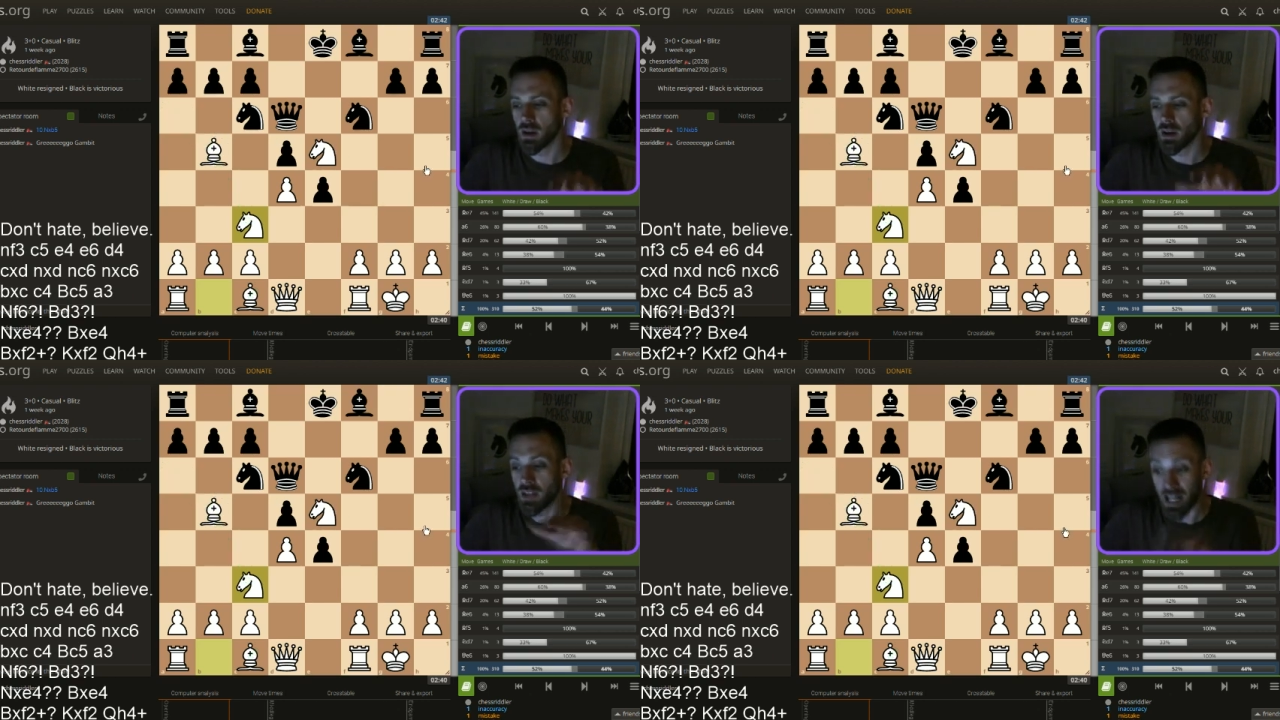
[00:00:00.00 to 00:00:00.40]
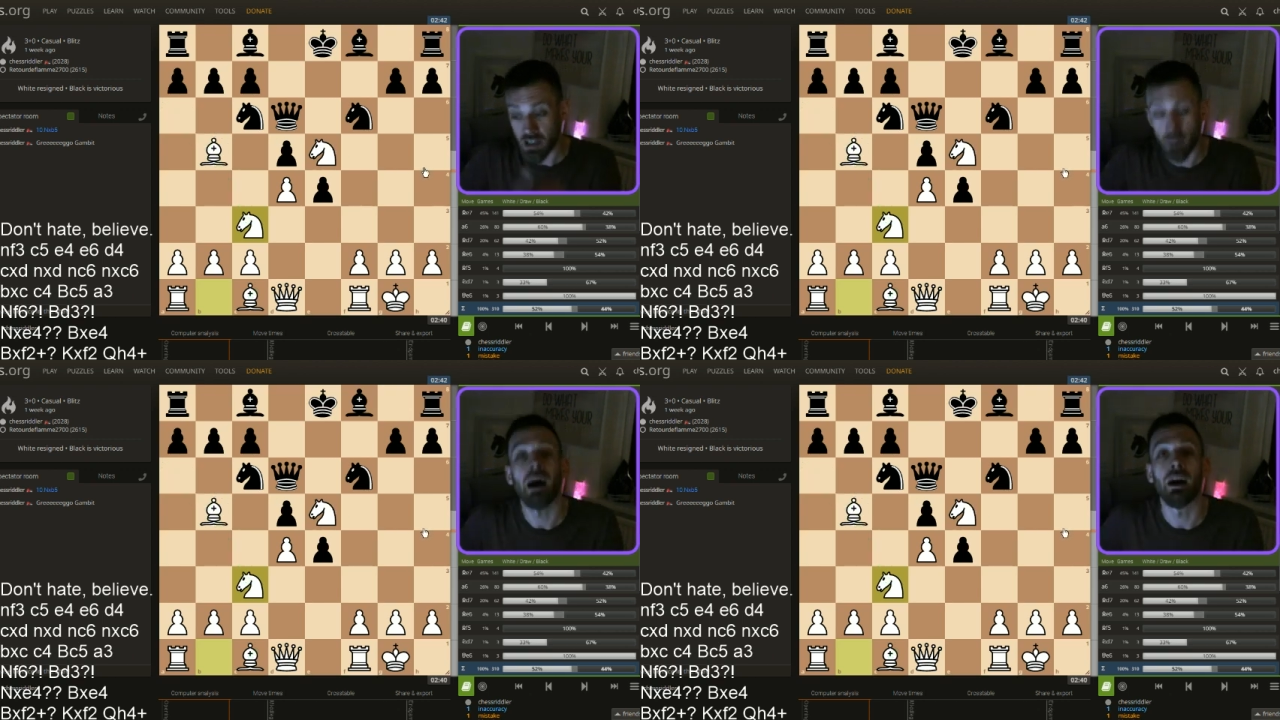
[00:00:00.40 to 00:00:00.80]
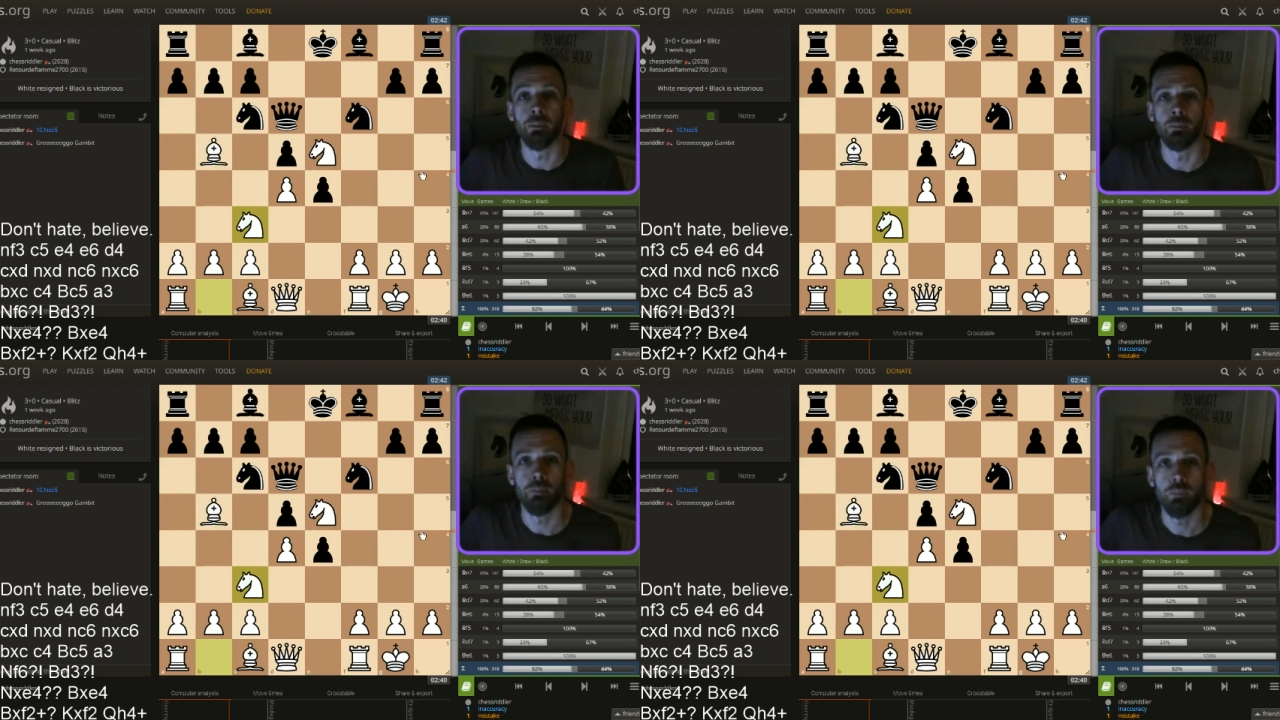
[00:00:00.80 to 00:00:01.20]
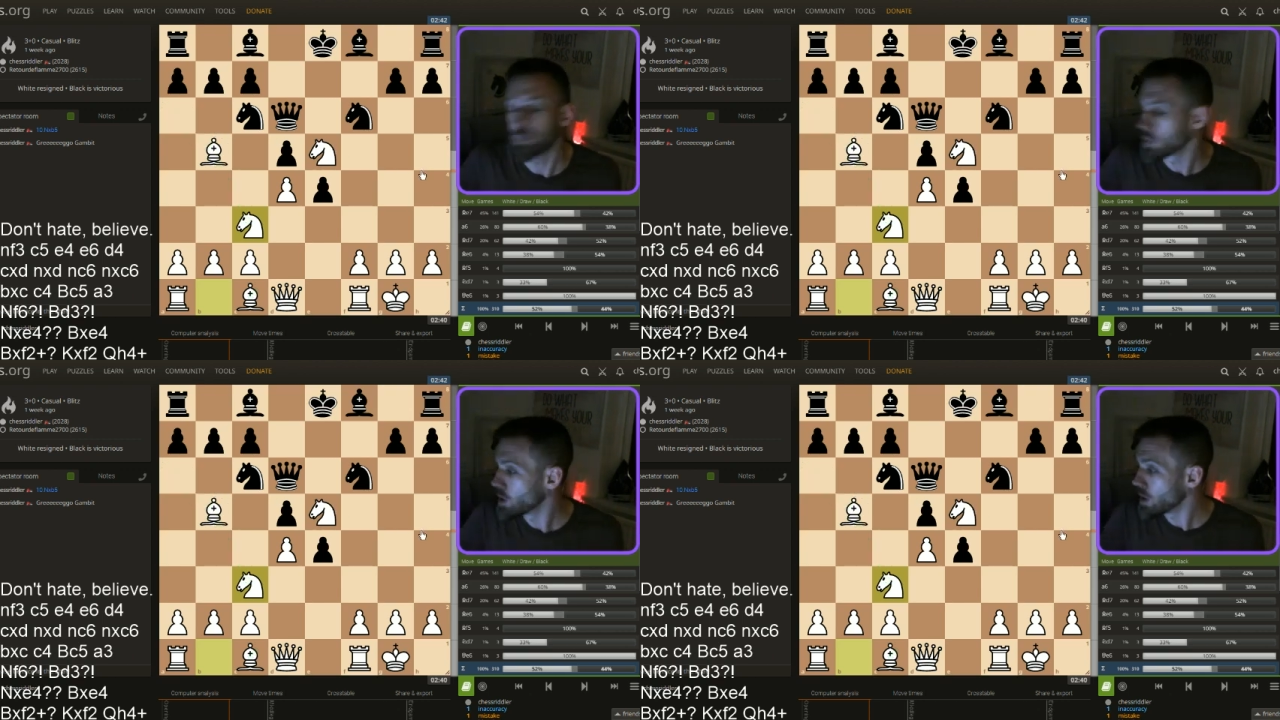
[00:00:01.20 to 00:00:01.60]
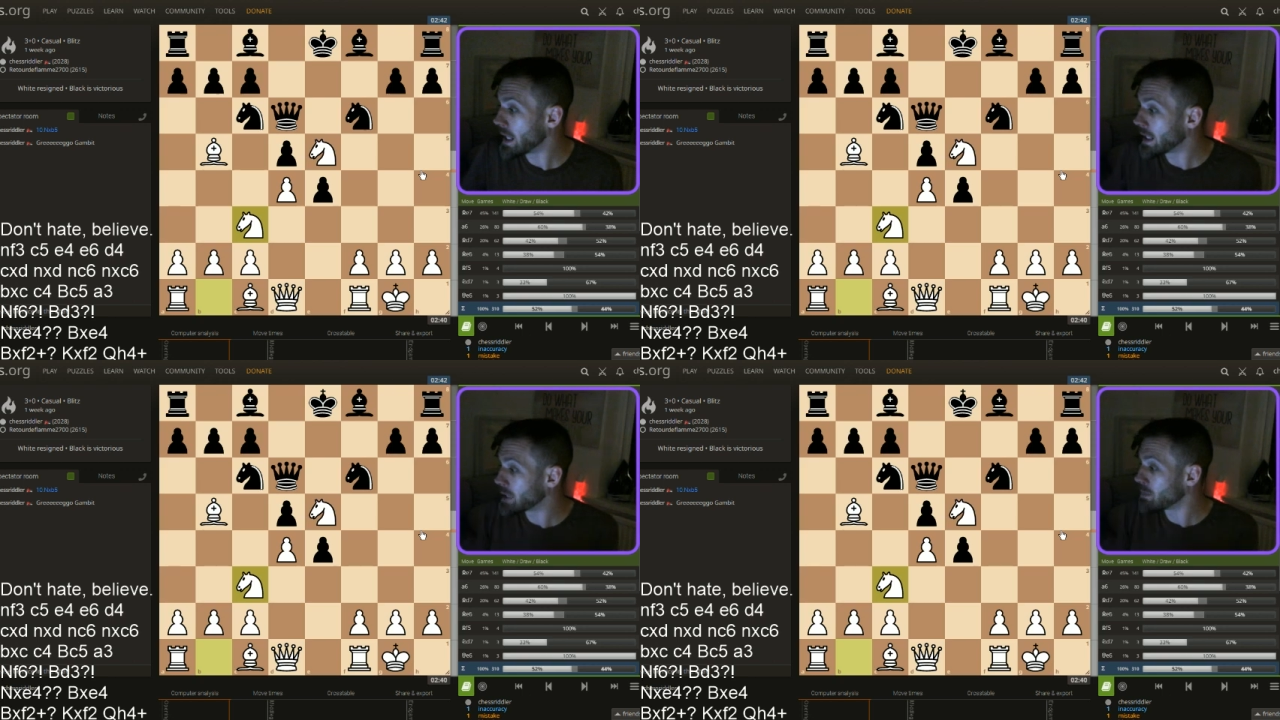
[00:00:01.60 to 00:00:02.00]
That's the pattern.
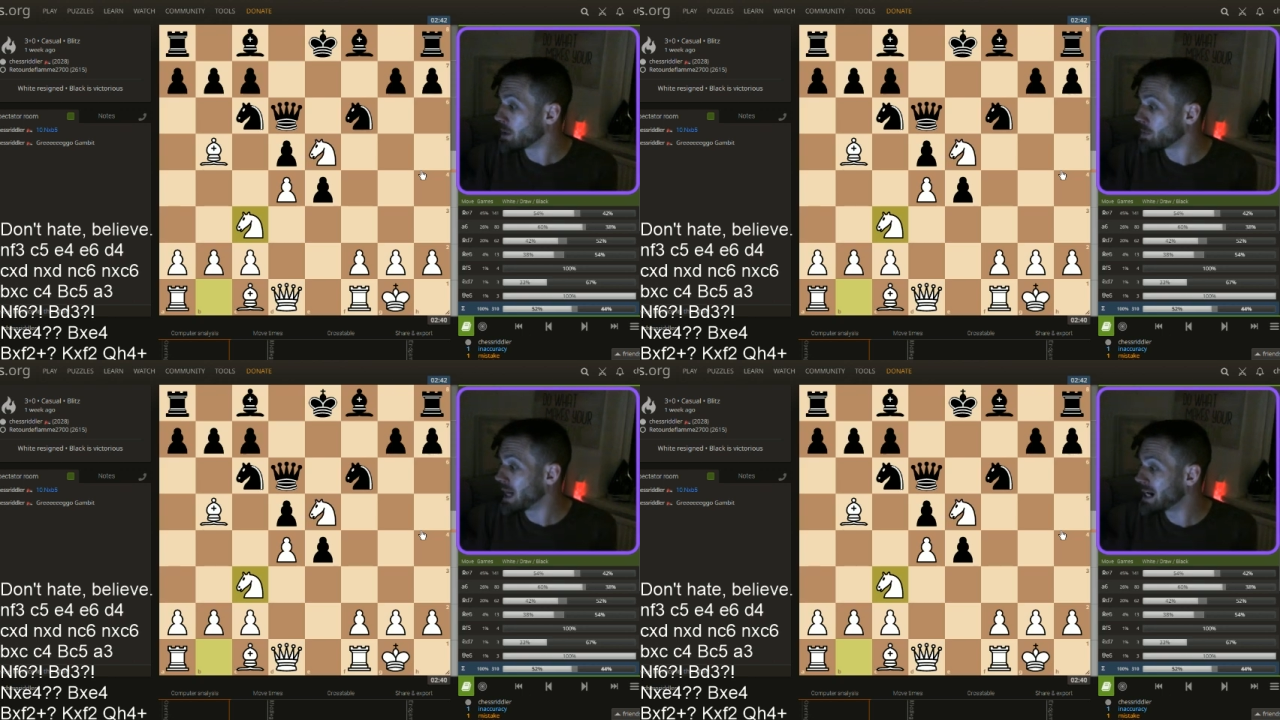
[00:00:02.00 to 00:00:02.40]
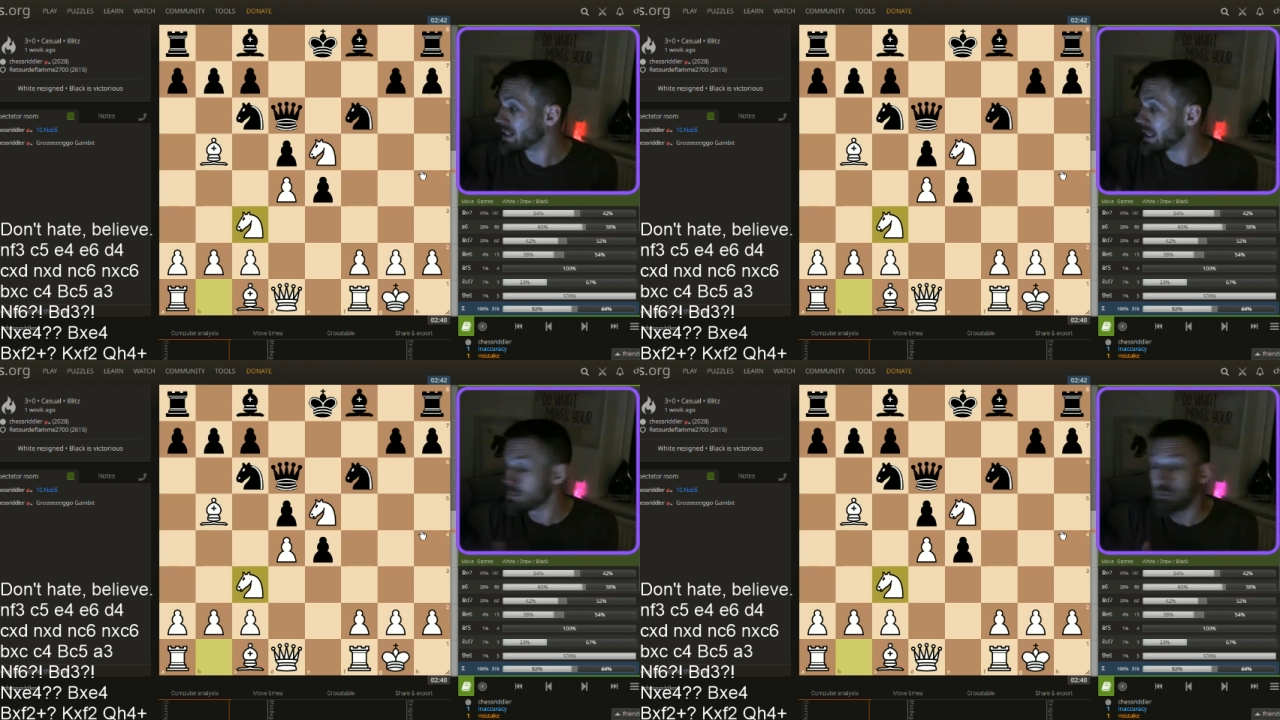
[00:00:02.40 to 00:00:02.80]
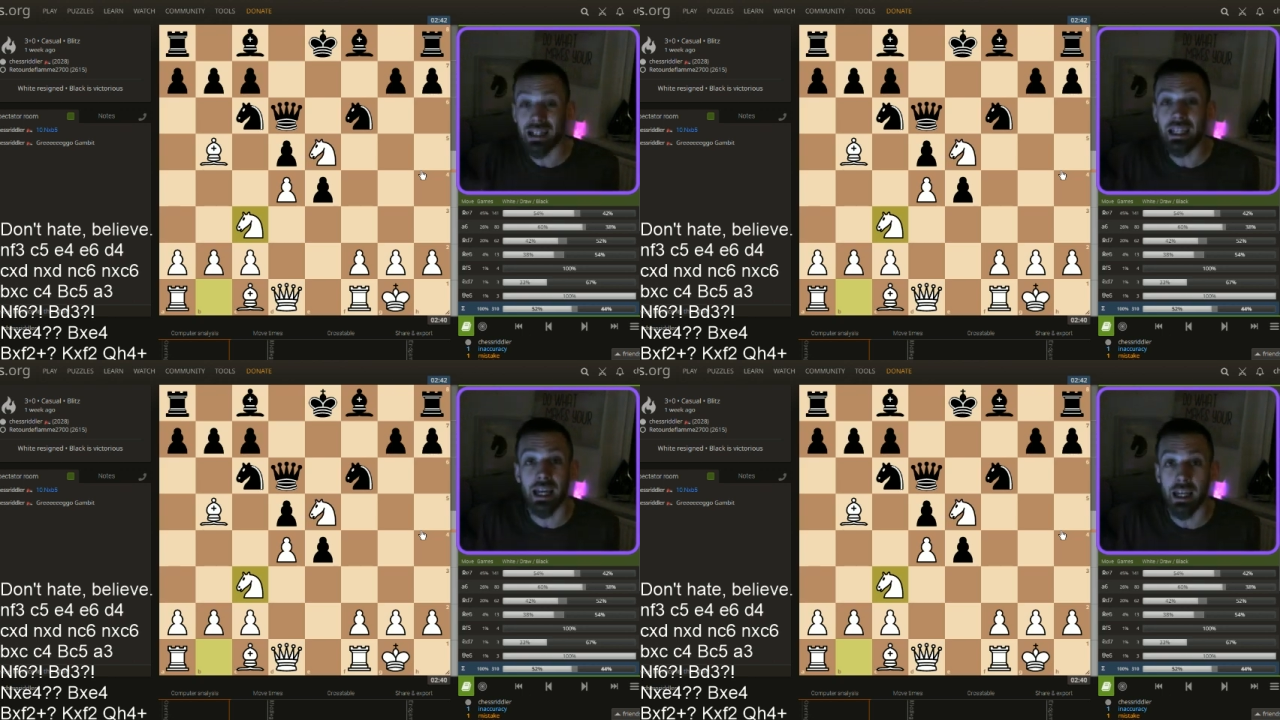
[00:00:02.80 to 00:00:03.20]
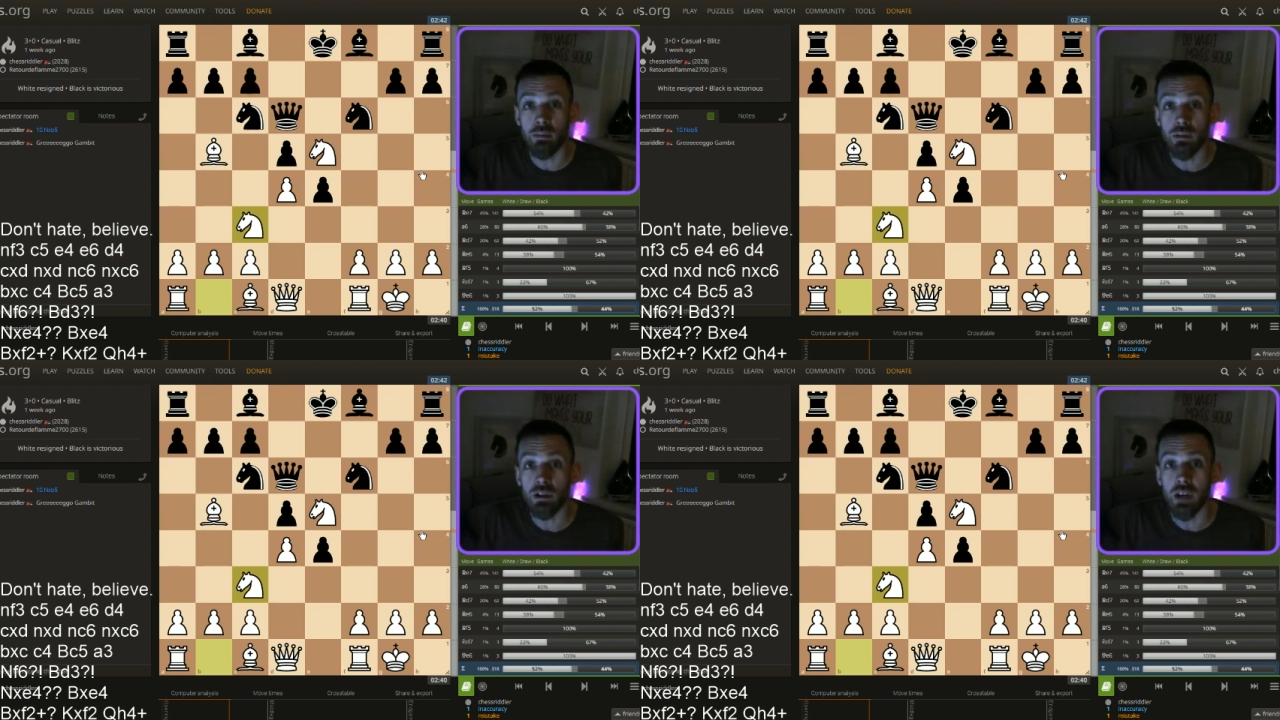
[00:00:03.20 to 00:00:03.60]
It can be applied in many games,